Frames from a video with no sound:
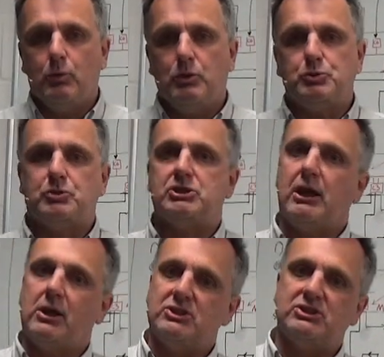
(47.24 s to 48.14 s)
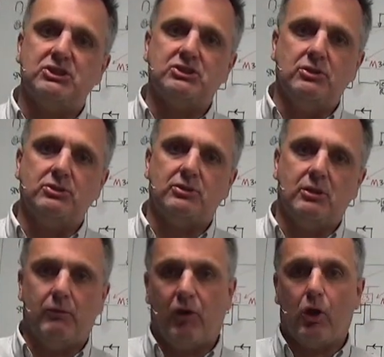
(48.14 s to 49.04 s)
which will stay consistent
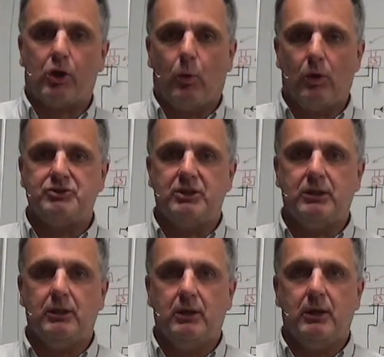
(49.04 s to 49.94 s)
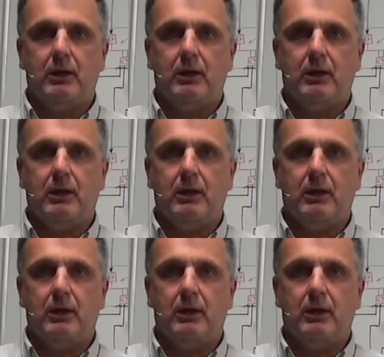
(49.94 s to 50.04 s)
and of high quality,